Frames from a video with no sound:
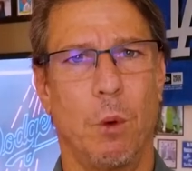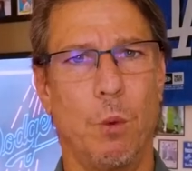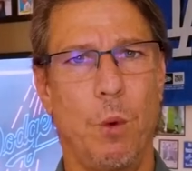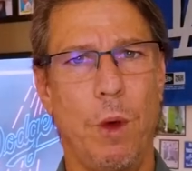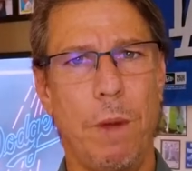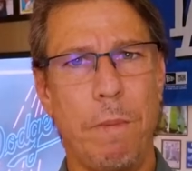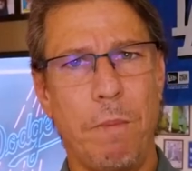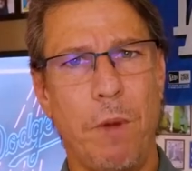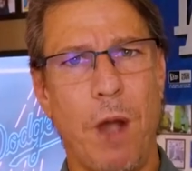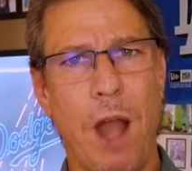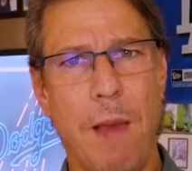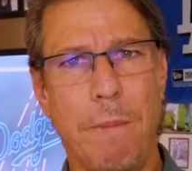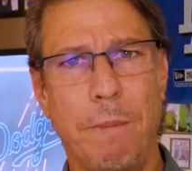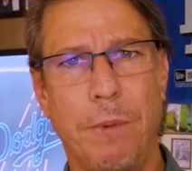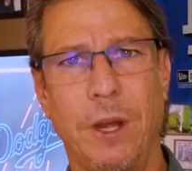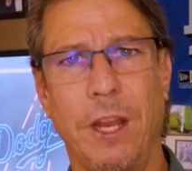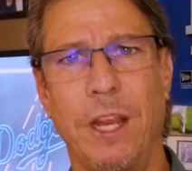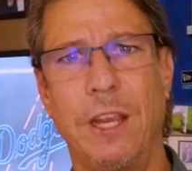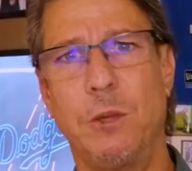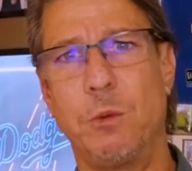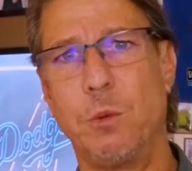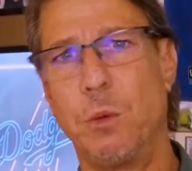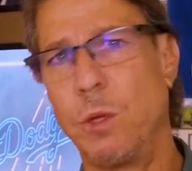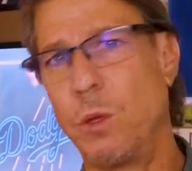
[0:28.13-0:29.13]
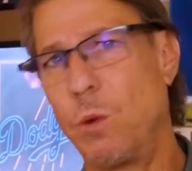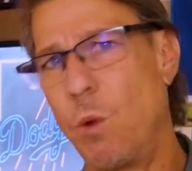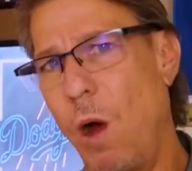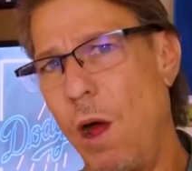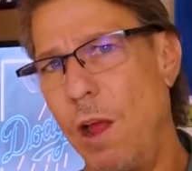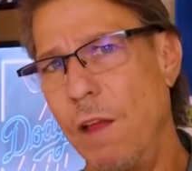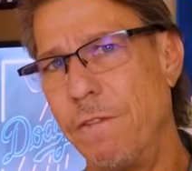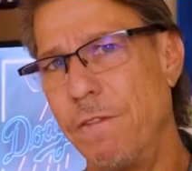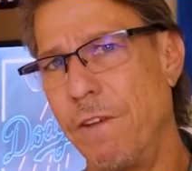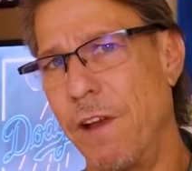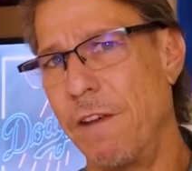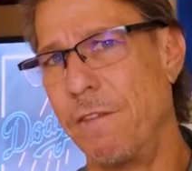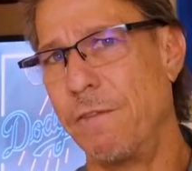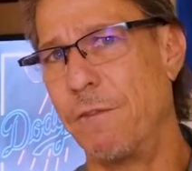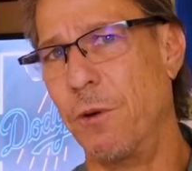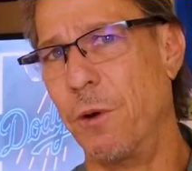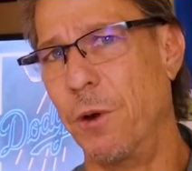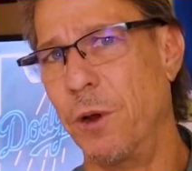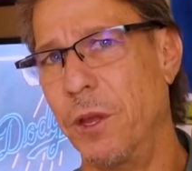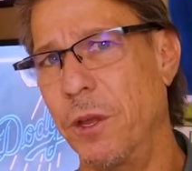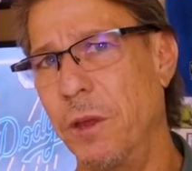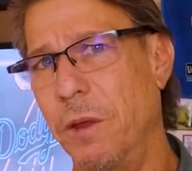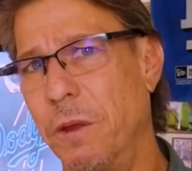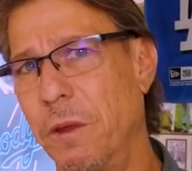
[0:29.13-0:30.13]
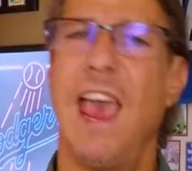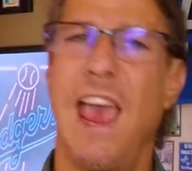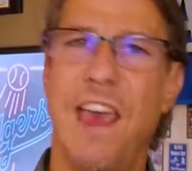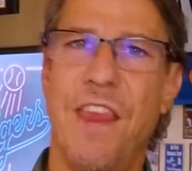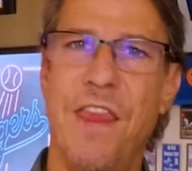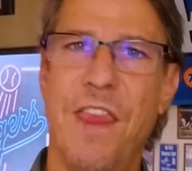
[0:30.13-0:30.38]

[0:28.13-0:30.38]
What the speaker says: But what properties would qualify for you?